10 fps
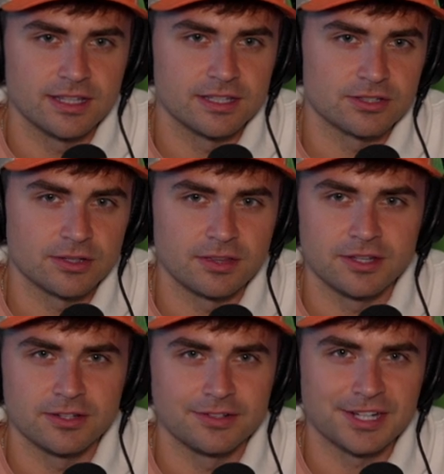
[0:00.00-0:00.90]
and then start
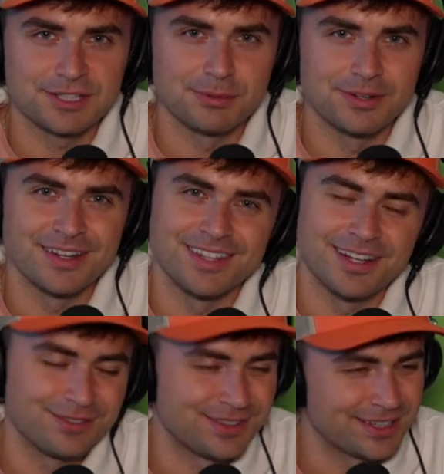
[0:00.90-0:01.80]
thinking you're an expert, and
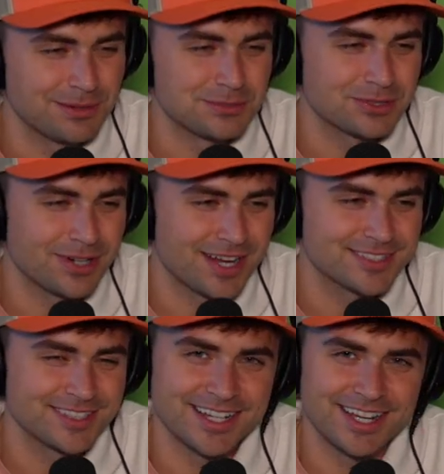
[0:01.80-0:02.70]
then everything comes
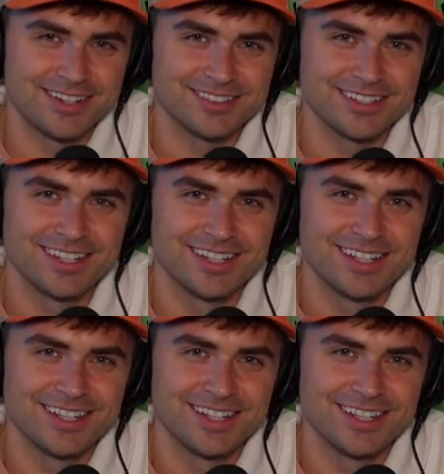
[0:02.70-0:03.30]
crashing down